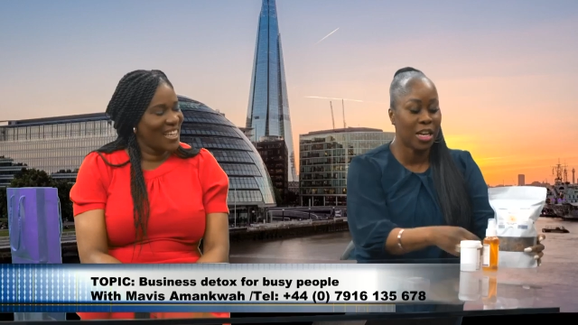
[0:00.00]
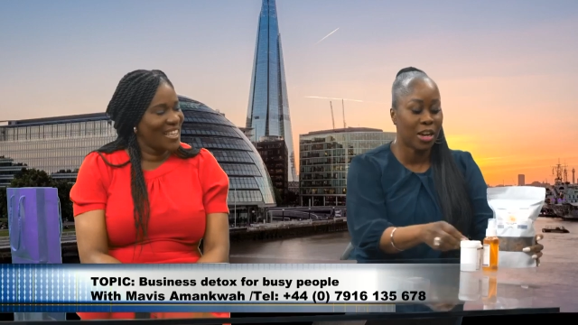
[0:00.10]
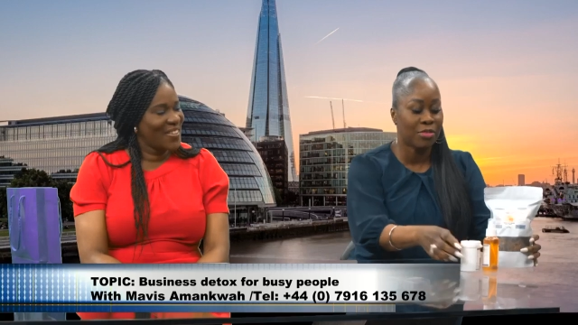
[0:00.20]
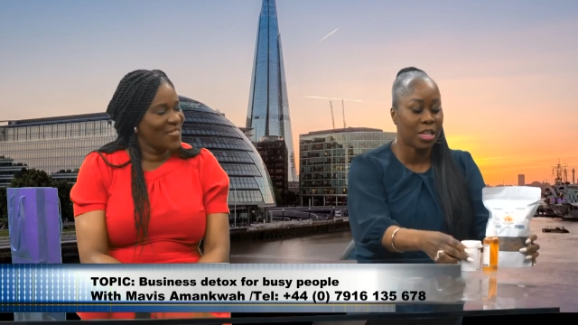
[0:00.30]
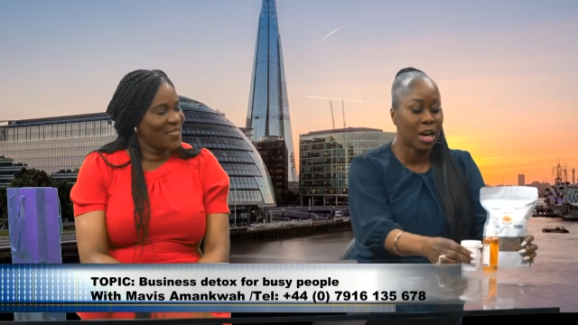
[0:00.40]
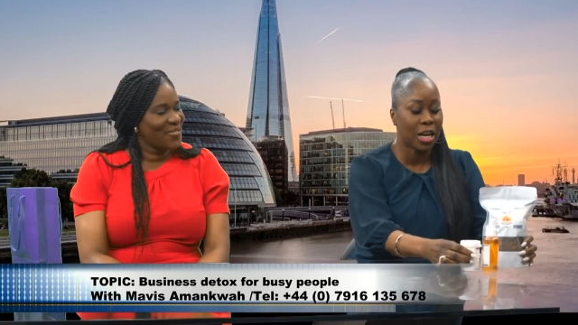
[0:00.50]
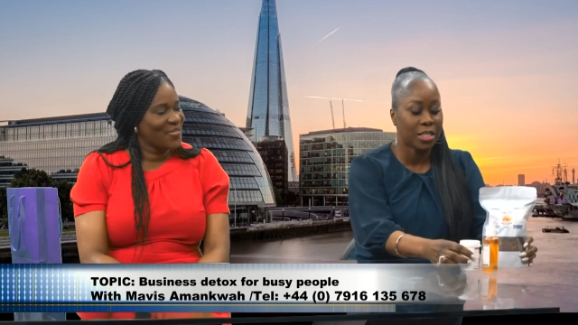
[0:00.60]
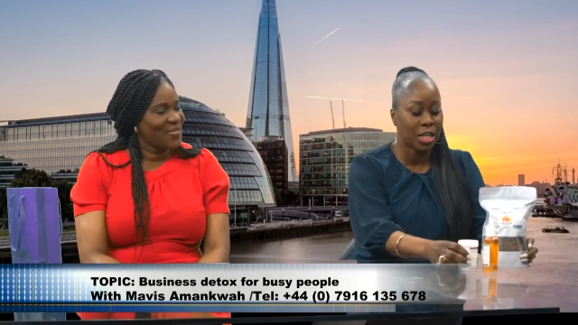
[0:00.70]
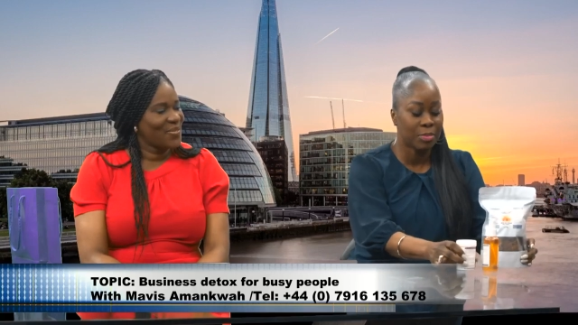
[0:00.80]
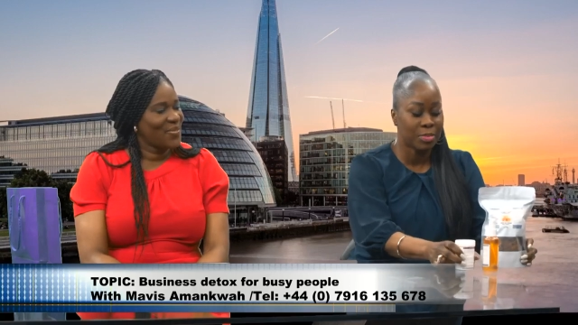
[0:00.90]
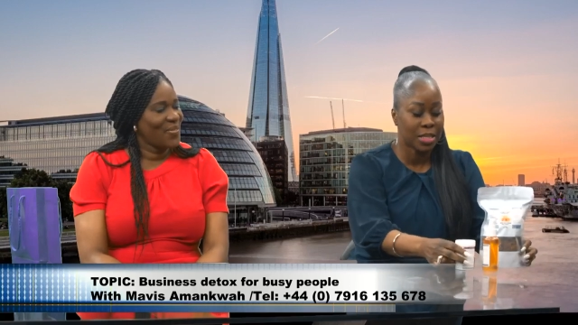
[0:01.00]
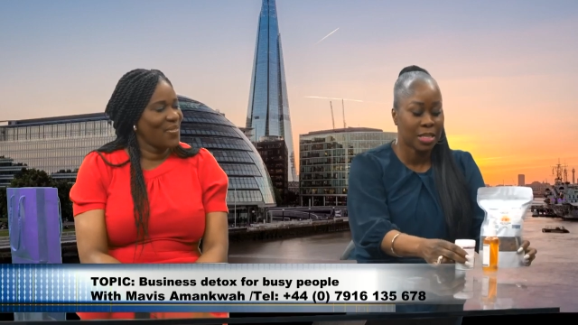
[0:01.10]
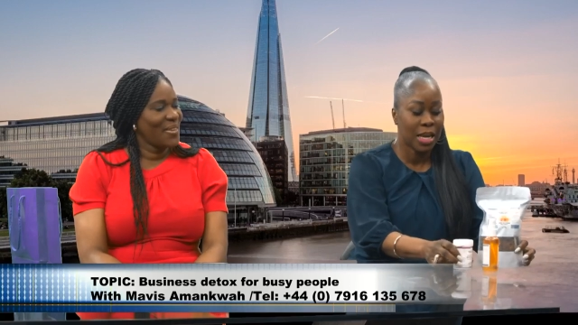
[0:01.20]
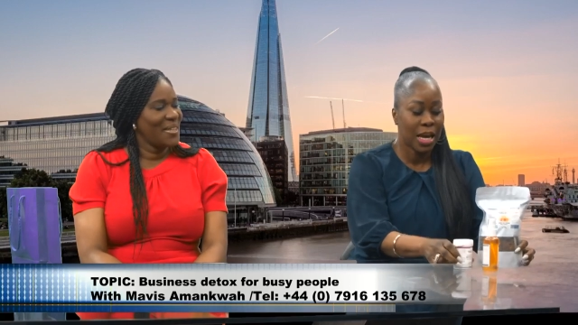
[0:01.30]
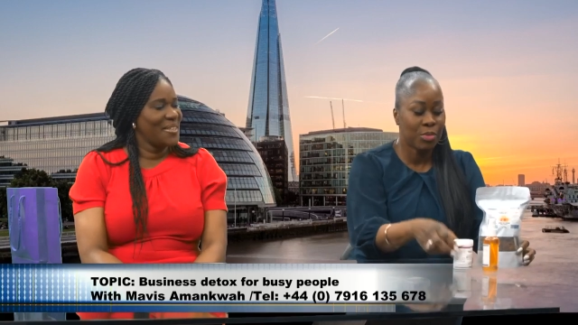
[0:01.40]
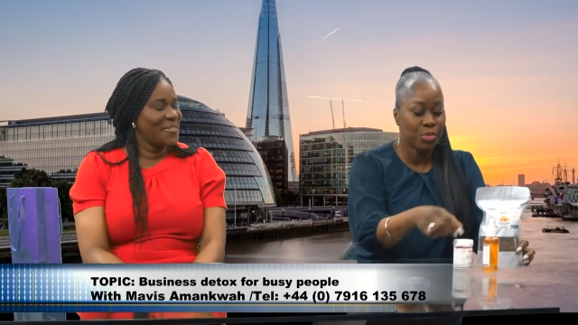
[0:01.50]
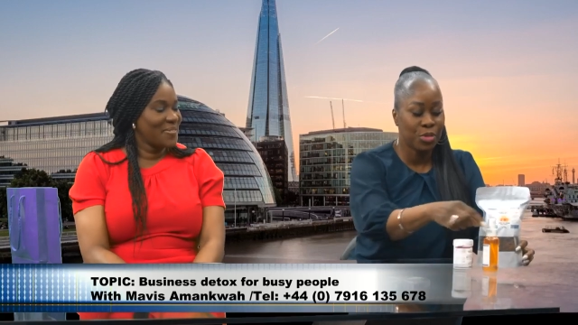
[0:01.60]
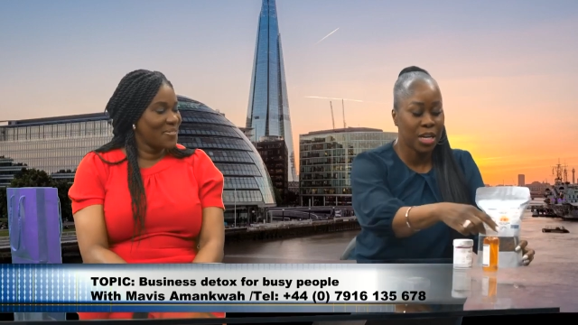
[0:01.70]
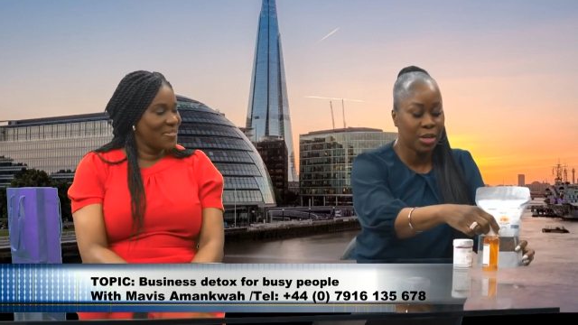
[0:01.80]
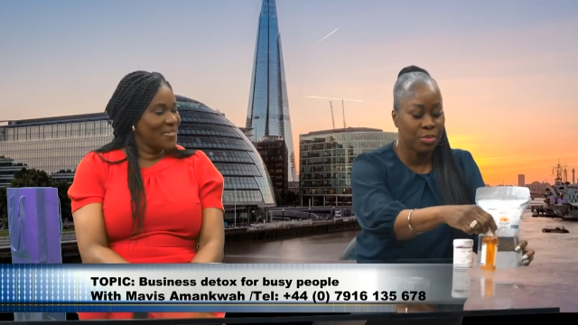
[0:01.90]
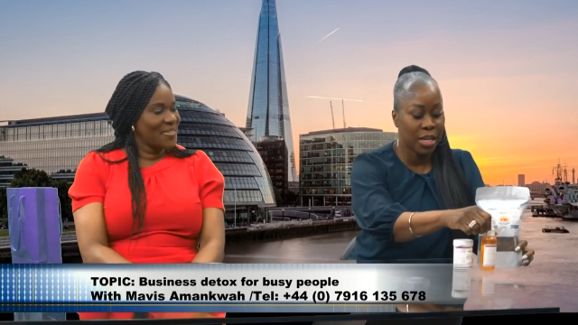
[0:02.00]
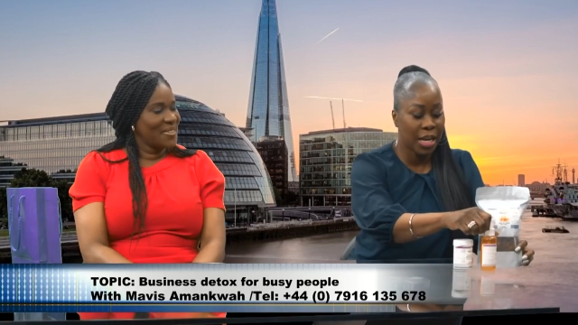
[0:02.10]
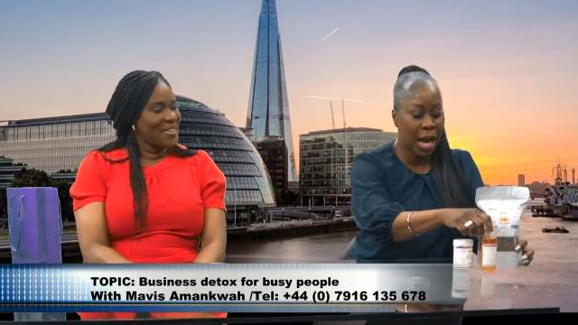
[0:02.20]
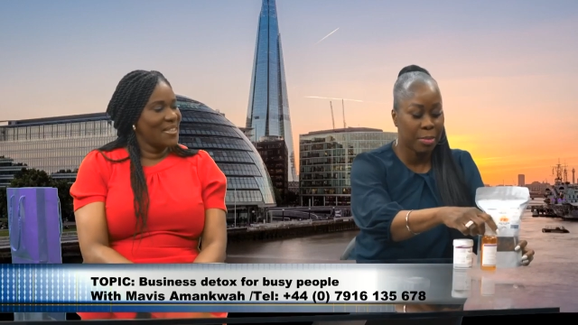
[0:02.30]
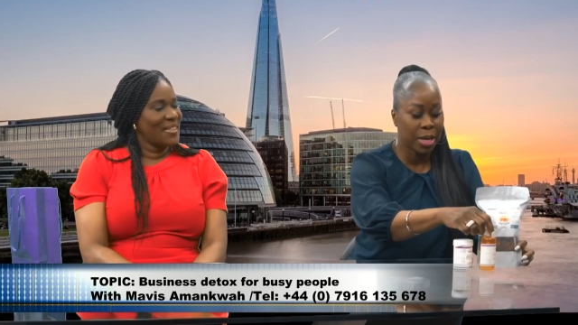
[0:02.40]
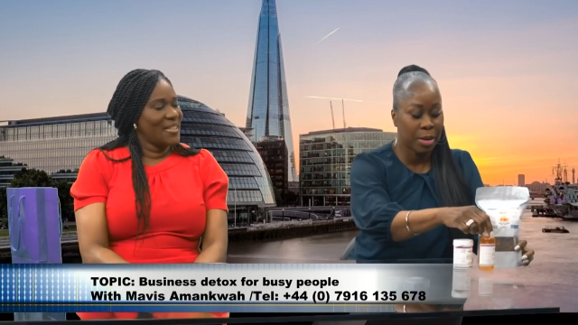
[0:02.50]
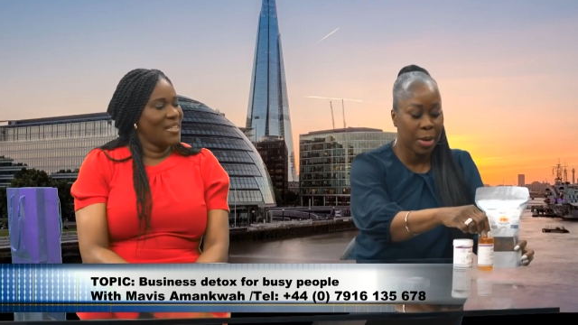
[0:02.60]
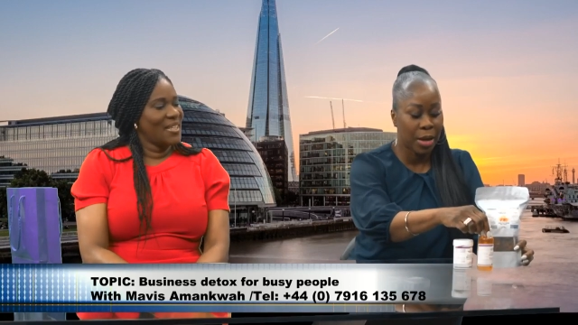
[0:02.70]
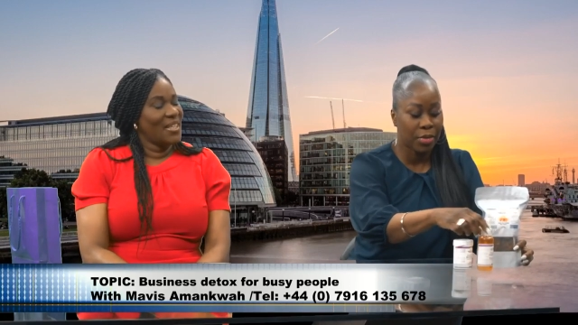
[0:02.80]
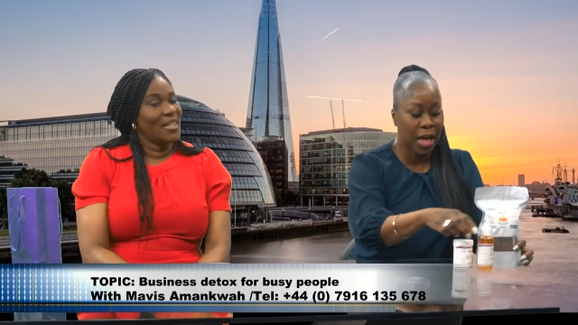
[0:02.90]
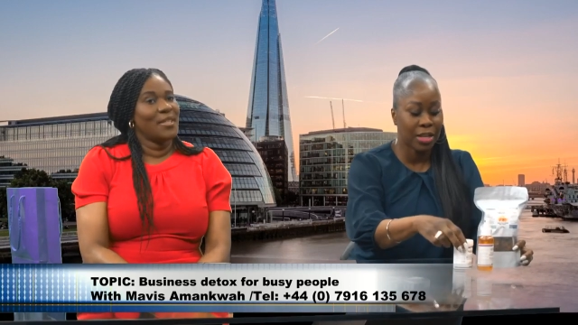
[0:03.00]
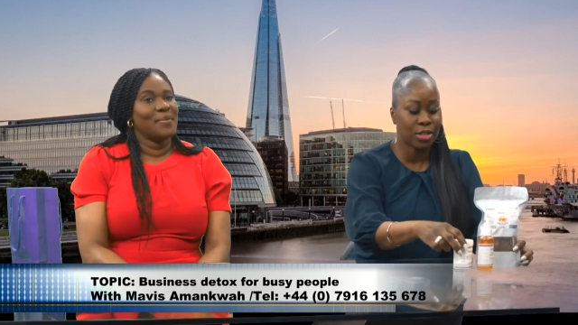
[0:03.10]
Speaker 1: Thank lovely you. items. I'm mm. really, really happy about that.